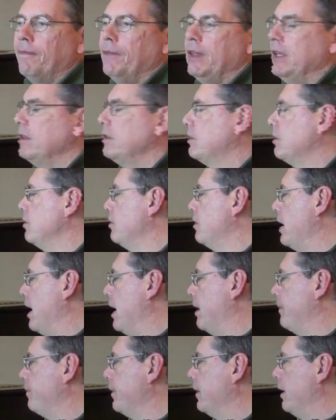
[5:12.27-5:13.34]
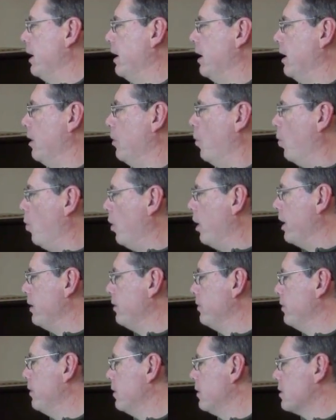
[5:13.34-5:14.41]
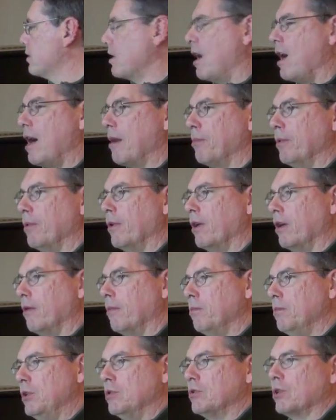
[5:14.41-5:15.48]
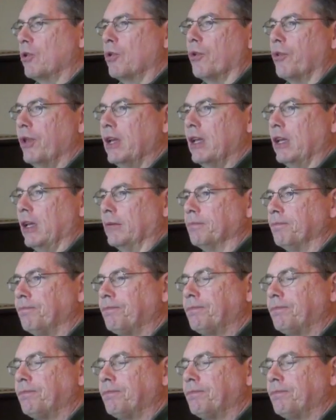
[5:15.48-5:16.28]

into that one-stop musical thinking.